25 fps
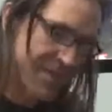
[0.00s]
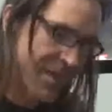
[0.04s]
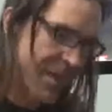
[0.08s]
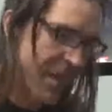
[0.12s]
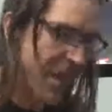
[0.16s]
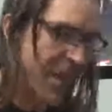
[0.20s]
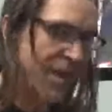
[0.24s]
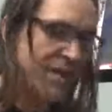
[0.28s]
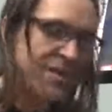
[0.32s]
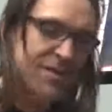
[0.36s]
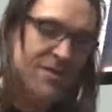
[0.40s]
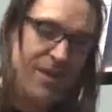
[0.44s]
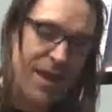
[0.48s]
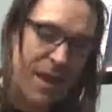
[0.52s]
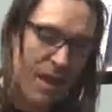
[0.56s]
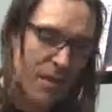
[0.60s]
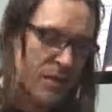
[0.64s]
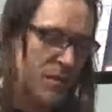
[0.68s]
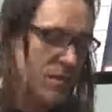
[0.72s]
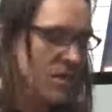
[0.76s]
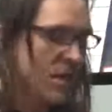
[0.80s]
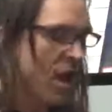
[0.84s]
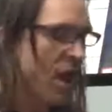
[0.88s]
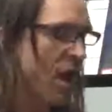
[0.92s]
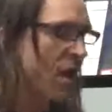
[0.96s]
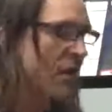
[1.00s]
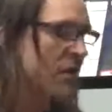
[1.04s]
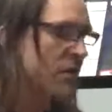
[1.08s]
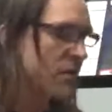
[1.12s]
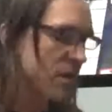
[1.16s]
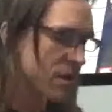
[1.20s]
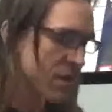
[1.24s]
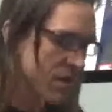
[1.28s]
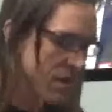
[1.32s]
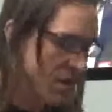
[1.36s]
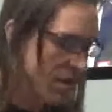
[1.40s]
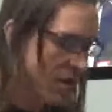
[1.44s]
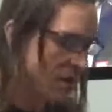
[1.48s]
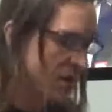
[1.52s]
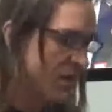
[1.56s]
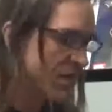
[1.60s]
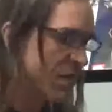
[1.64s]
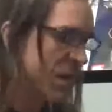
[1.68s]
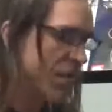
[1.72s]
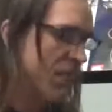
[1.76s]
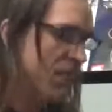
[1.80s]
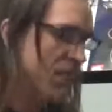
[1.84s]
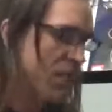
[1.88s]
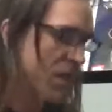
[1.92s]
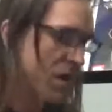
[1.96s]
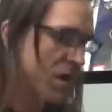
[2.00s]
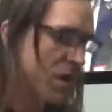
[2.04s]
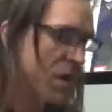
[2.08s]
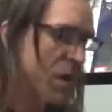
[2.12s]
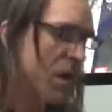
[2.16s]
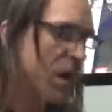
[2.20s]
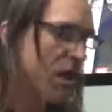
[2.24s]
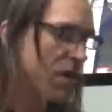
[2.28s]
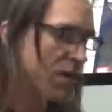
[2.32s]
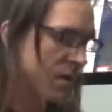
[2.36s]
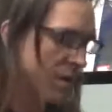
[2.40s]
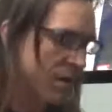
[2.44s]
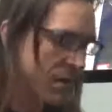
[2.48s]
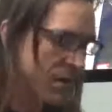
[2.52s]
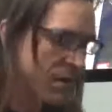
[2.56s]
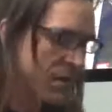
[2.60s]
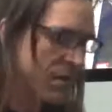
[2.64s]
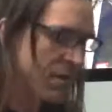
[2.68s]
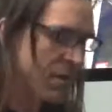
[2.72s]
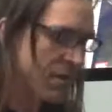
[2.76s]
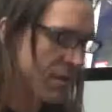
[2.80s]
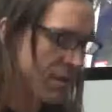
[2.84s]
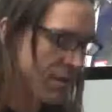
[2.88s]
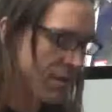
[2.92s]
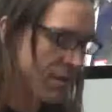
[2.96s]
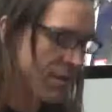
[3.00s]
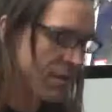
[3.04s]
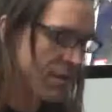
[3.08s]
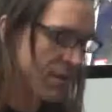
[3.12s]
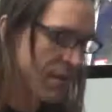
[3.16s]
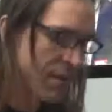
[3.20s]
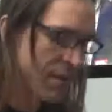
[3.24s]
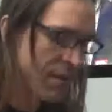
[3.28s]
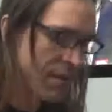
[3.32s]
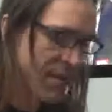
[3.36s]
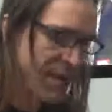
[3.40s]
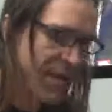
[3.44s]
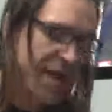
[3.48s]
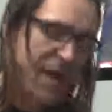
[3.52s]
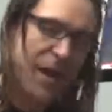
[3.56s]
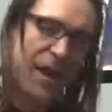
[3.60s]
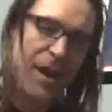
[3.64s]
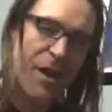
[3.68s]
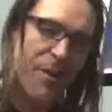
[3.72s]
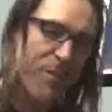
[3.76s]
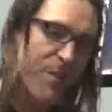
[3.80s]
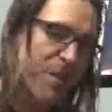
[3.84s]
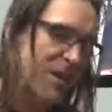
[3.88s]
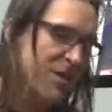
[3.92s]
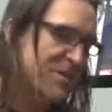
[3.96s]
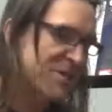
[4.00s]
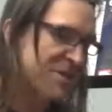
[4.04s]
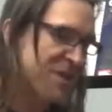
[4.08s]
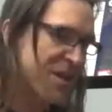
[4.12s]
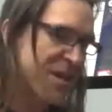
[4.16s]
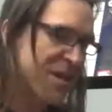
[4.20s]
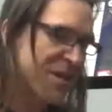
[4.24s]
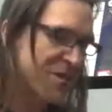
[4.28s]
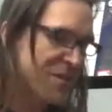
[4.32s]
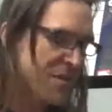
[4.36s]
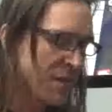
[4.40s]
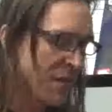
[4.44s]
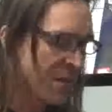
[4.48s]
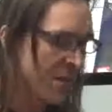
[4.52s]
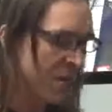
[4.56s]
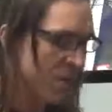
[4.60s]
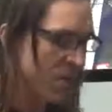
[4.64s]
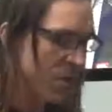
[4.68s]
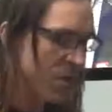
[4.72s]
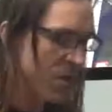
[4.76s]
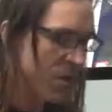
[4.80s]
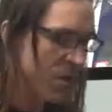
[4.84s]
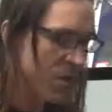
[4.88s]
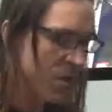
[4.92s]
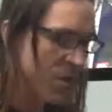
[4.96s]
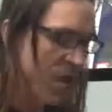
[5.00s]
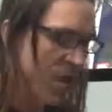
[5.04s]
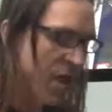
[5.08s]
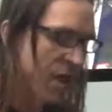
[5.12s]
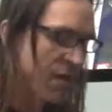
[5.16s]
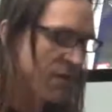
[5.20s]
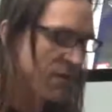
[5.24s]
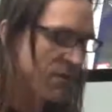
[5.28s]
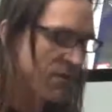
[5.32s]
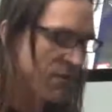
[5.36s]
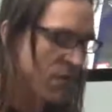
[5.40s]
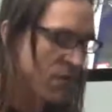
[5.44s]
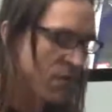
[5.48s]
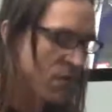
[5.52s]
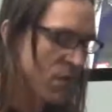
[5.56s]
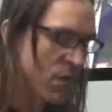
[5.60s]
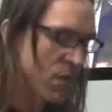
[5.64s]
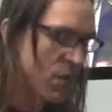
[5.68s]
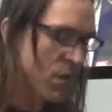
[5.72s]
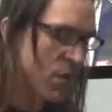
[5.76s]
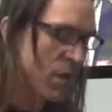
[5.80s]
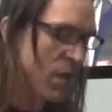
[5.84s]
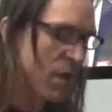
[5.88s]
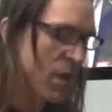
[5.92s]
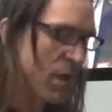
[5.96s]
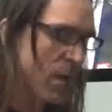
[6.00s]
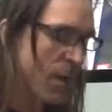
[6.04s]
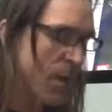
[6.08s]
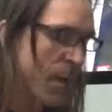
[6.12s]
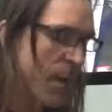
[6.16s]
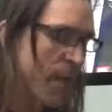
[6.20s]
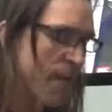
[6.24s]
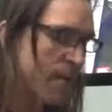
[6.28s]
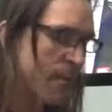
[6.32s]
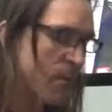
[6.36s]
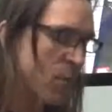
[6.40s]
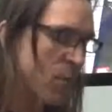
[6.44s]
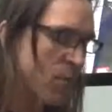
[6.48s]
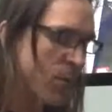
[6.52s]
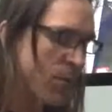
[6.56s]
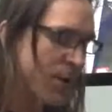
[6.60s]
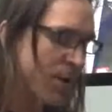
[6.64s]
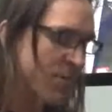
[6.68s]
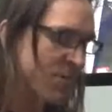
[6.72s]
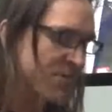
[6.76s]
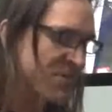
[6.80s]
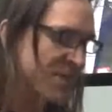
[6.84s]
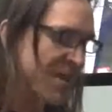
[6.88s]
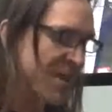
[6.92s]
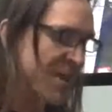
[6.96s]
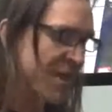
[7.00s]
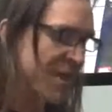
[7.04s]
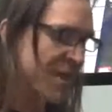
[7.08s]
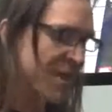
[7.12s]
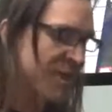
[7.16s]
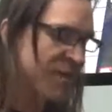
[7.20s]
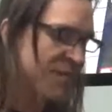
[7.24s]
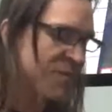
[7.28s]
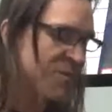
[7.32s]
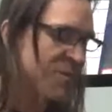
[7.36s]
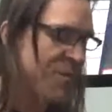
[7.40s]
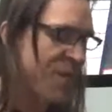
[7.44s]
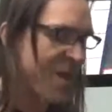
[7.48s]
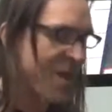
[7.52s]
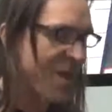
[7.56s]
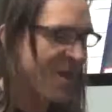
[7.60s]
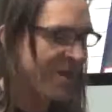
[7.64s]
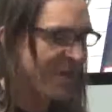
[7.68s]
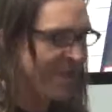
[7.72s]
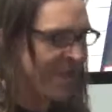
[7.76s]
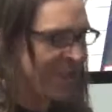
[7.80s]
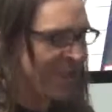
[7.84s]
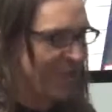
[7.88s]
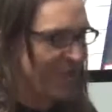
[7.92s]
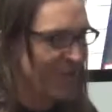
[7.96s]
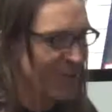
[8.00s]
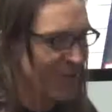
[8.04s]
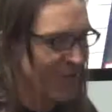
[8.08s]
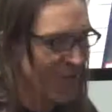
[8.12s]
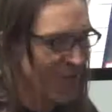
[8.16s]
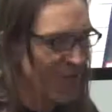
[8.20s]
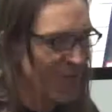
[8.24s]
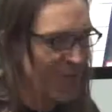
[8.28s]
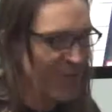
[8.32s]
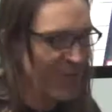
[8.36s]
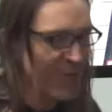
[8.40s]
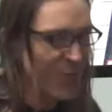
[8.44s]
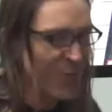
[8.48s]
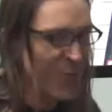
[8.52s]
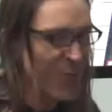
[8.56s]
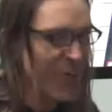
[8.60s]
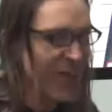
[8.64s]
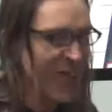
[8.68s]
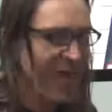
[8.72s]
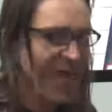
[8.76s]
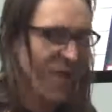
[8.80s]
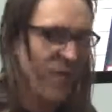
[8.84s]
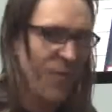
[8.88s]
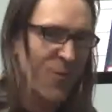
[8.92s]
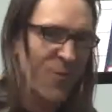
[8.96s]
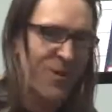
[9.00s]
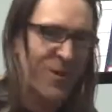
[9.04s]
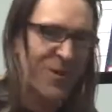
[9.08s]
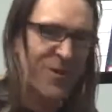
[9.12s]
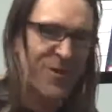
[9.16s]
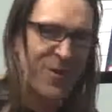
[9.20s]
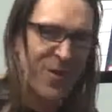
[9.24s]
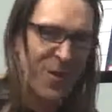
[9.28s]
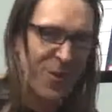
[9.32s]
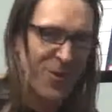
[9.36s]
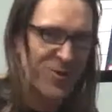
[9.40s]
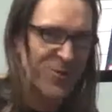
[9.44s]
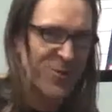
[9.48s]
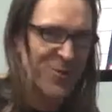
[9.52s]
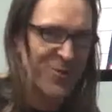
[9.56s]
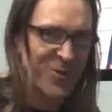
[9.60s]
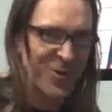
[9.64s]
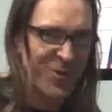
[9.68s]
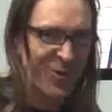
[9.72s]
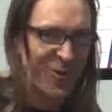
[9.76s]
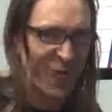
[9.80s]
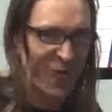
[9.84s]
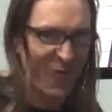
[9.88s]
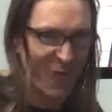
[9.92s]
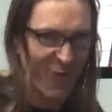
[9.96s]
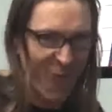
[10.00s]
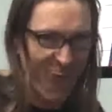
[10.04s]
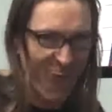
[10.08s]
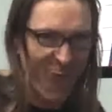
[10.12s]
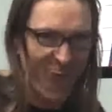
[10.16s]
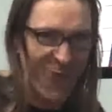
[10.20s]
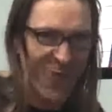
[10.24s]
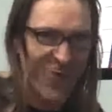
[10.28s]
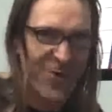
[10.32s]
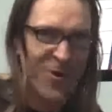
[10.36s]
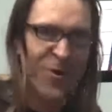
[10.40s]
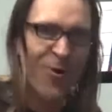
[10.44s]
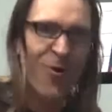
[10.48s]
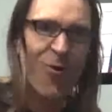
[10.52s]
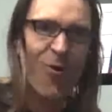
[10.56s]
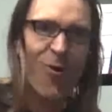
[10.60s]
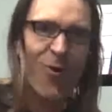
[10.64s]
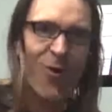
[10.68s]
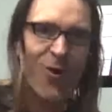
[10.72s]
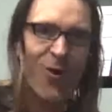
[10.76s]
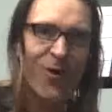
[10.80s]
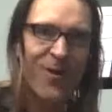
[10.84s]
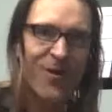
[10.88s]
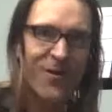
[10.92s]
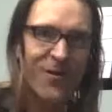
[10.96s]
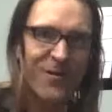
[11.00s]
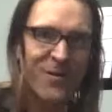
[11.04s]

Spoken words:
it sounds nice. It does sound very nice, and I'm not saying to get rid of that if you're doing it, but what I'm saying is, man, don't do that when it goes to the 4 chord,